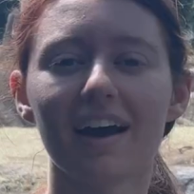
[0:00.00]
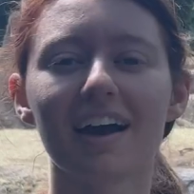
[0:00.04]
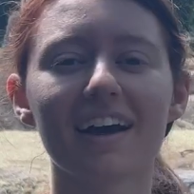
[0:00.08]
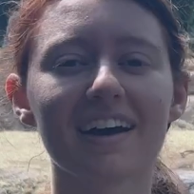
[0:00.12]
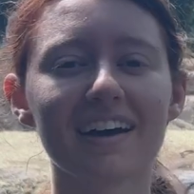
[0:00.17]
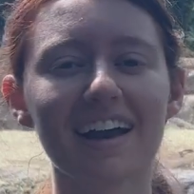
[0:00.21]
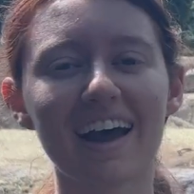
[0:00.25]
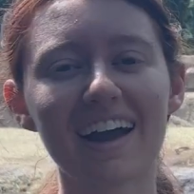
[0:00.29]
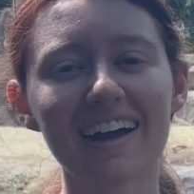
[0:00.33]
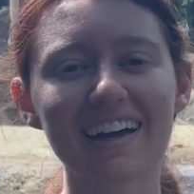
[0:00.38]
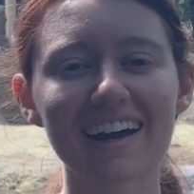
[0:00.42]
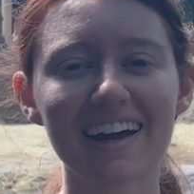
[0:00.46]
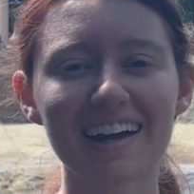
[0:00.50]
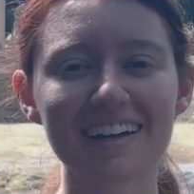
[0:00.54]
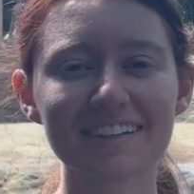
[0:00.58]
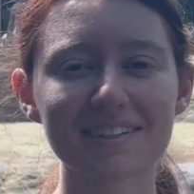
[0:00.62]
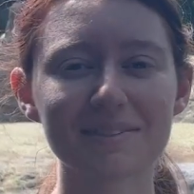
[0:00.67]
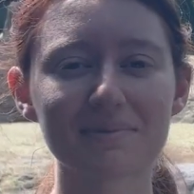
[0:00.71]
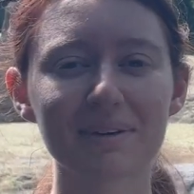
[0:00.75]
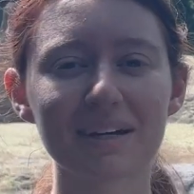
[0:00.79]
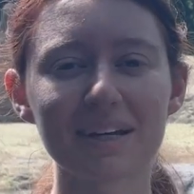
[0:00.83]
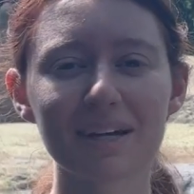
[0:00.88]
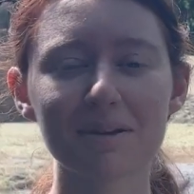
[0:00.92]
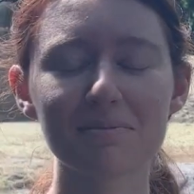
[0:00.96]
Alright, hi guys,
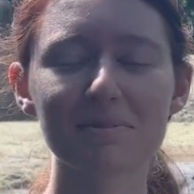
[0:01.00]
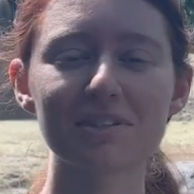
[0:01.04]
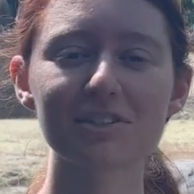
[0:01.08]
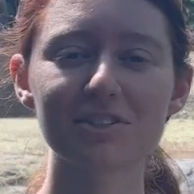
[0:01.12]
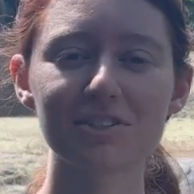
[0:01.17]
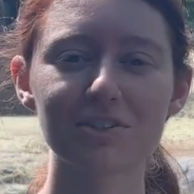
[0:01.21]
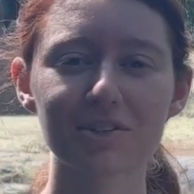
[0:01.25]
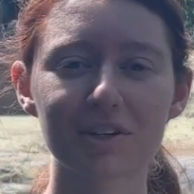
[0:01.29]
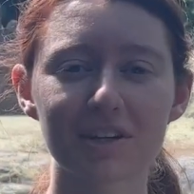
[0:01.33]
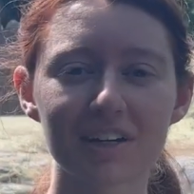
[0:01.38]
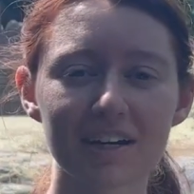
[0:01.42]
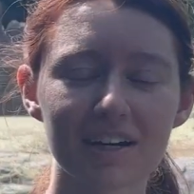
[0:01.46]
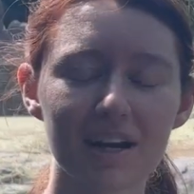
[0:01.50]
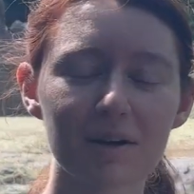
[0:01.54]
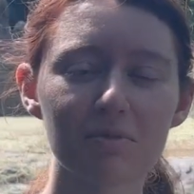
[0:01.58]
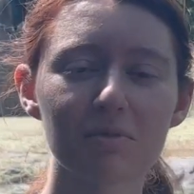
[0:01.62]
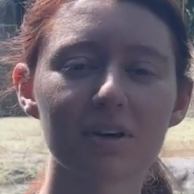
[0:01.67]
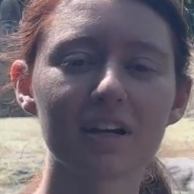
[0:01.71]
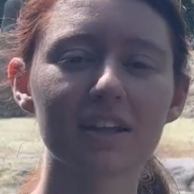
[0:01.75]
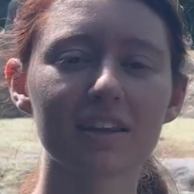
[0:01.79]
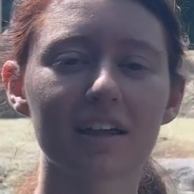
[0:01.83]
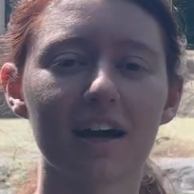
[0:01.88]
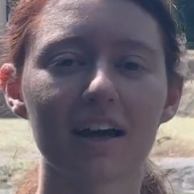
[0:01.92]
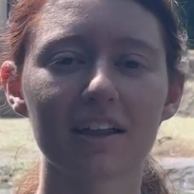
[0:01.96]
my name is Jordan. I'm
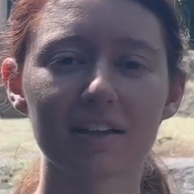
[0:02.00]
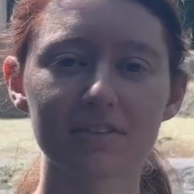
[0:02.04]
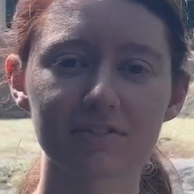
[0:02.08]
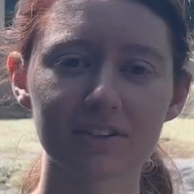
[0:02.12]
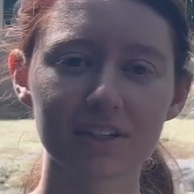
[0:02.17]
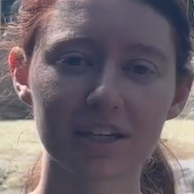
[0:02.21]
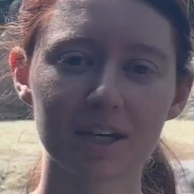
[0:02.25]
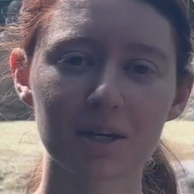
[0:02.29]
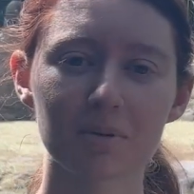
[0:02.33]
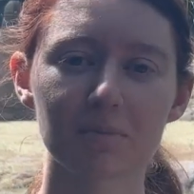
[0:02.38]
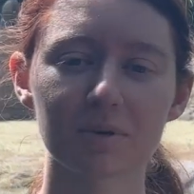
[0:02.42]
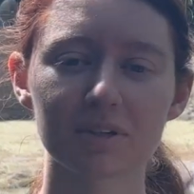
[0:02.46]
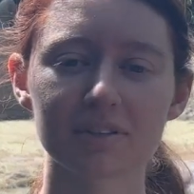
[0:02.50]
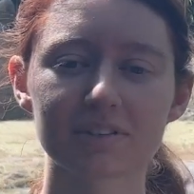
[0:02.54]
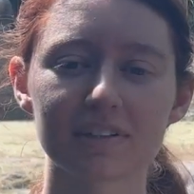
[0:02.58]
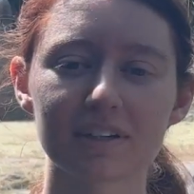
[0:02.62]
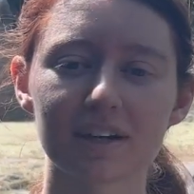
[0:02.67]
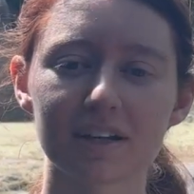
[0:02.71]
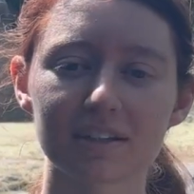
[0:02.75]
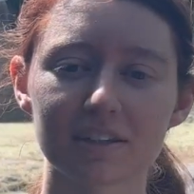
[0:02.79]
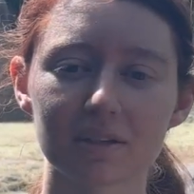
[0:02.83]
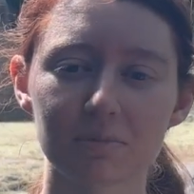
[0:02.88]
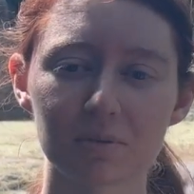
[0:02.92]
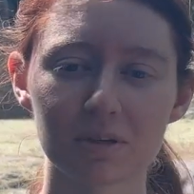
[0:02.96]
one of the elephant keepers here
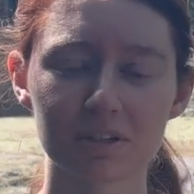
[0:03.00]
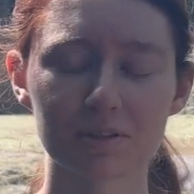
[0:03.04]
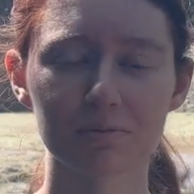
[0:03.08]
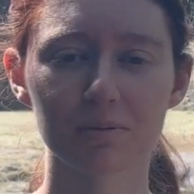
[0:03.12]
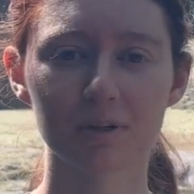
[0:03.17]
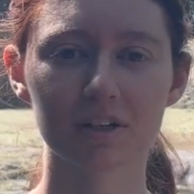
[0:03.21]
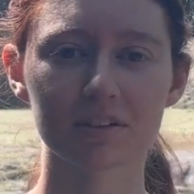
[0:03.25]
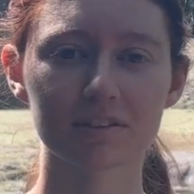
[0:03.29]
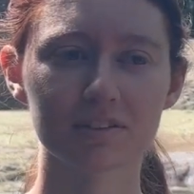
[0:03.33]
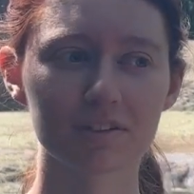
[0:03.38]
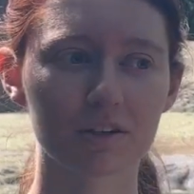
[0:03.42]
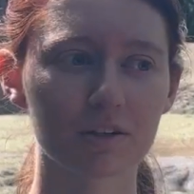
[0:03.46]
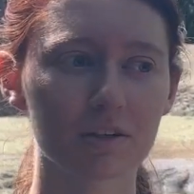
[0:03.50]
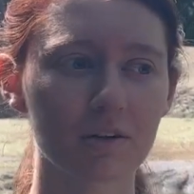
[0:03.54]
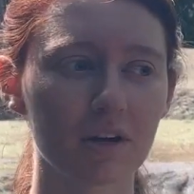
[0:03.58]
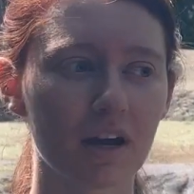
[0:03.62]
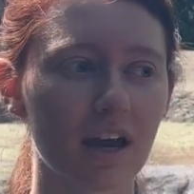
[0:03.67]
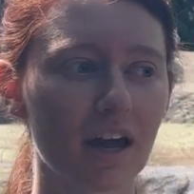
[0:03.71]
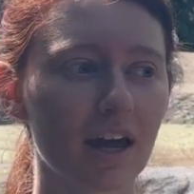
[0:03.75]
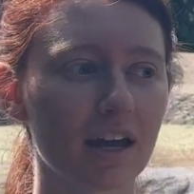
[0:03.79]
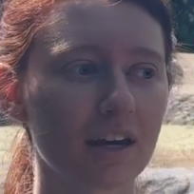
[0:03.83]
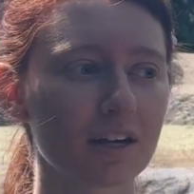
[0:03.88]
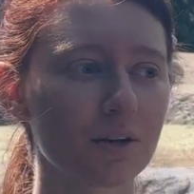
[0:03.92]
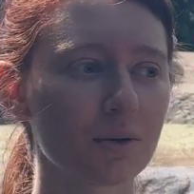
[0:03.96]
at the Pittsburgh Zoo
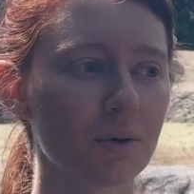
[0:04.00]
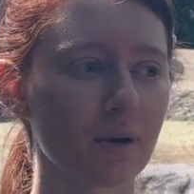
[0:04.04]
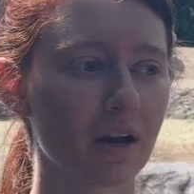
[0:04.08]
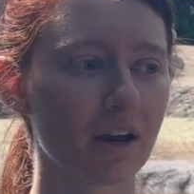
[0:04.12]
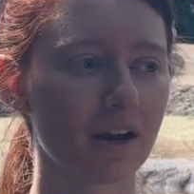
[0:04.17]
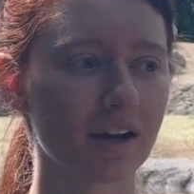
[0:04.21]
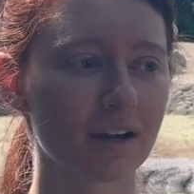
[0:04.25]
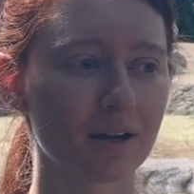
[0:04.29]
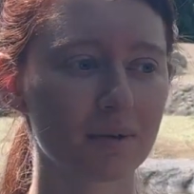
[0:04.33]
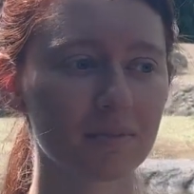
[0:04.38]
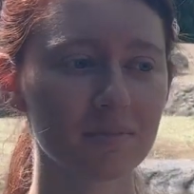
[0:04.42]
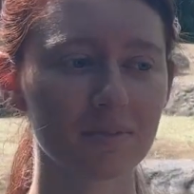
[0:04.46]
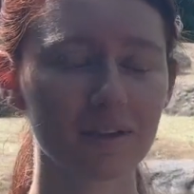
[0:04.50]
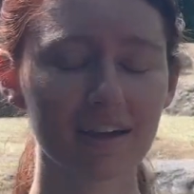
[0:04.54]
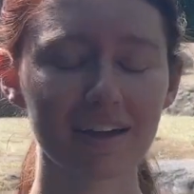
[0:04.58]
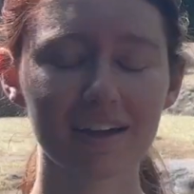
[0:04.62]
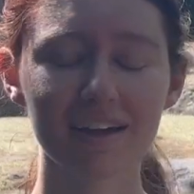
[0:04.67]
and Aquarium.